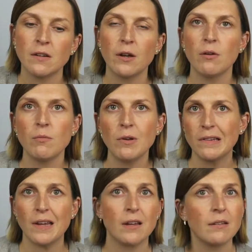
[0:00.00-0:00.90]
So I'm
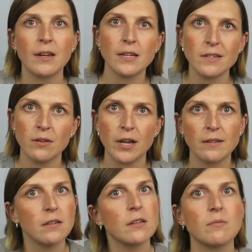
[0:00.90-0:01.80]
not saying get suitcases,